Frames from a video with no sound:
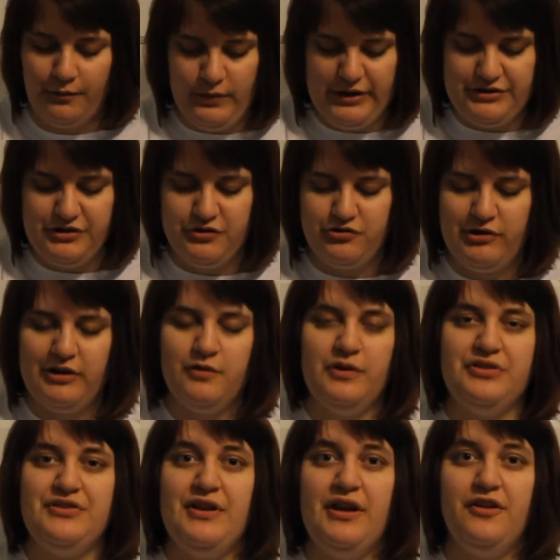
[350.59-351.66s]
What do you drink
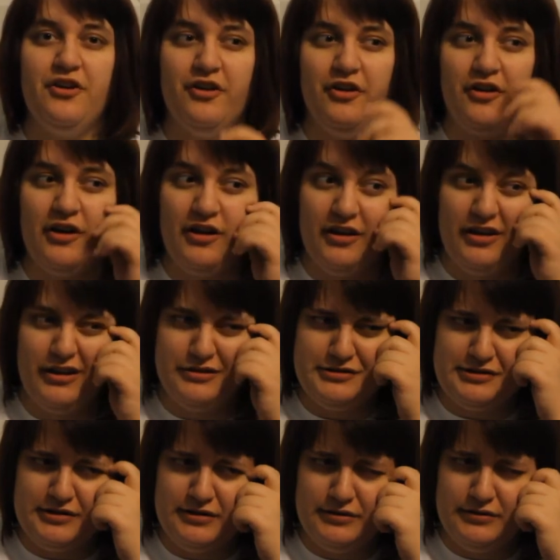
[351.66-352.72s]
with dinner?
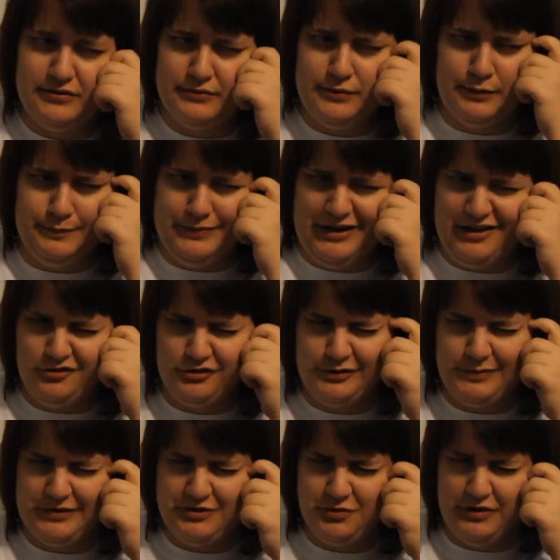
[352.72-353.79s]
It's a balance
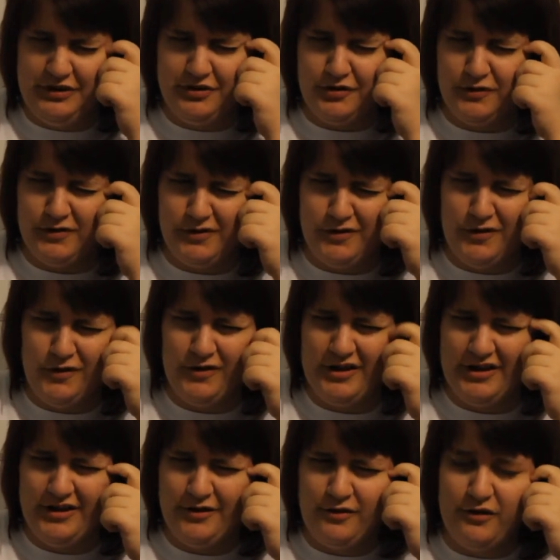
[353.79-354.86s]
between
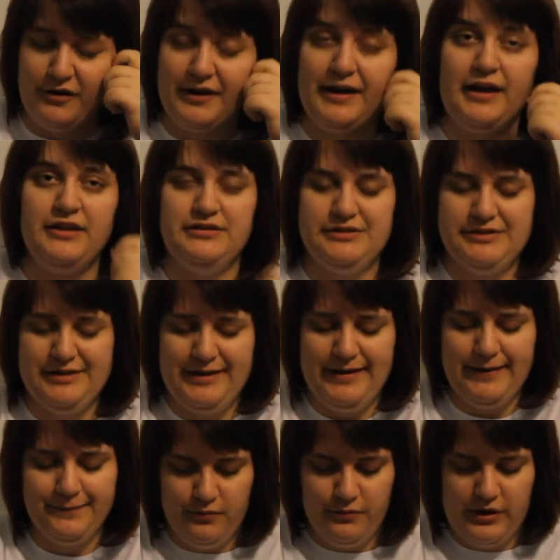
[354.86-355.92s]
Coca-Cola or iced
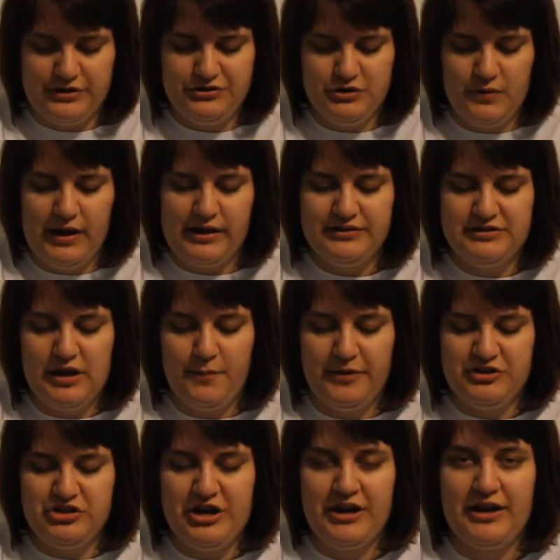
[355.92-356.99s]
tea. What do I dip
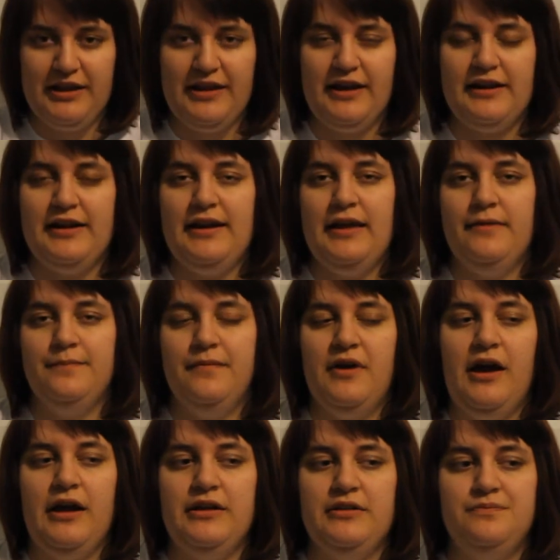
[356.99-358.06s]
a chicken nugget in?
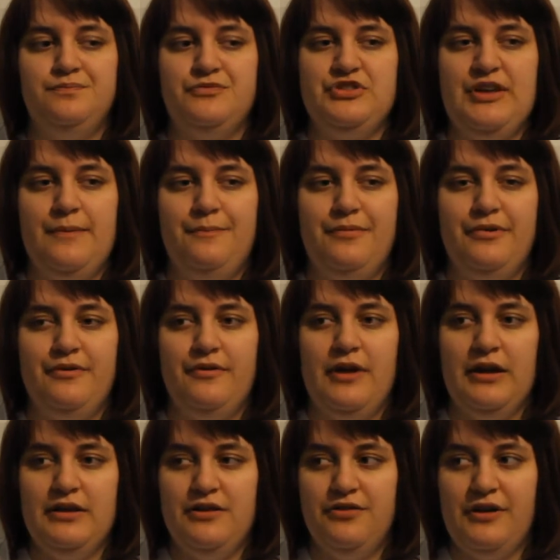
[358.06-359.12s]
I dip
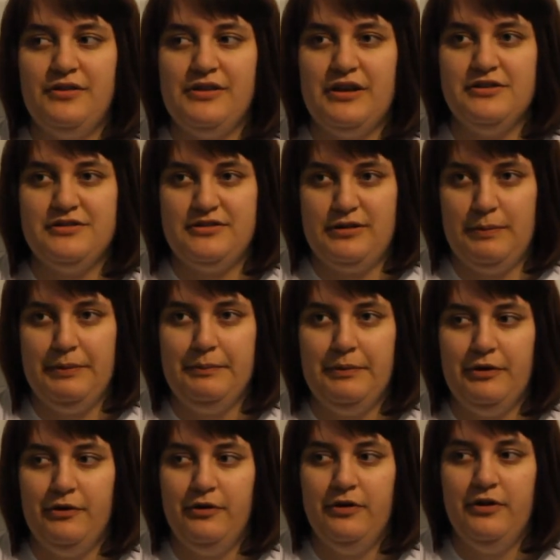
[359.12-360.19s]
anything that is
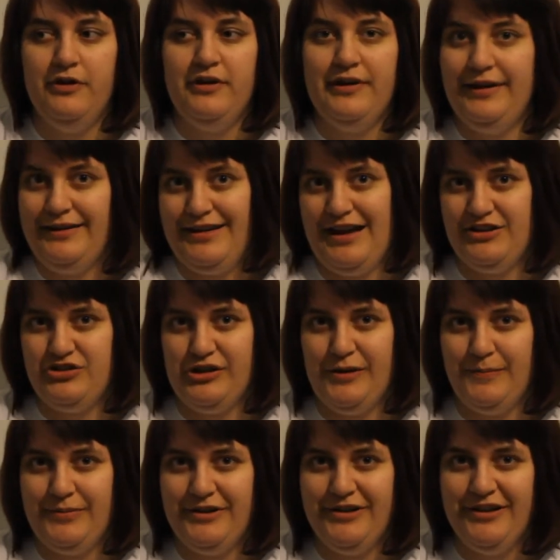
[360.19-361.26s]
dippable in
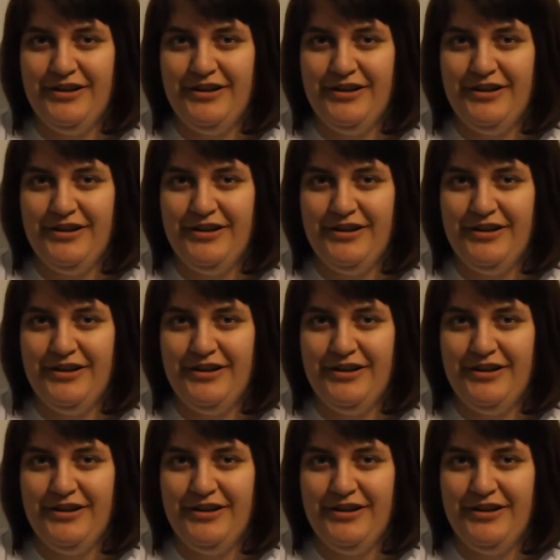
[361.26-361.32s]
ketchup.